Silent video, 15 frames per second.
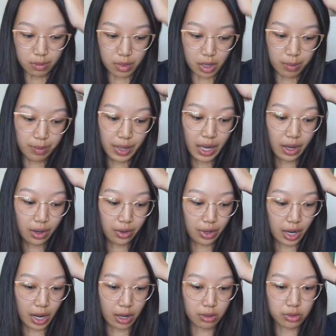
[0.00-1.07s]
about
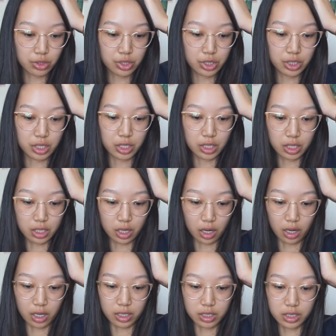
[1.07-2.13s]
how she
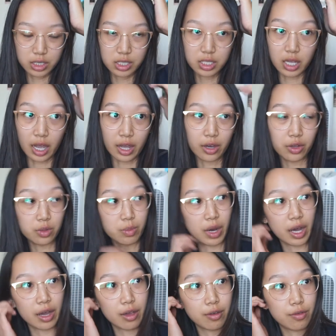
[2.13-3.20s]
got styled
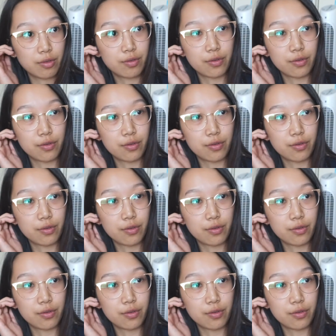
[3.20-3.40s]
by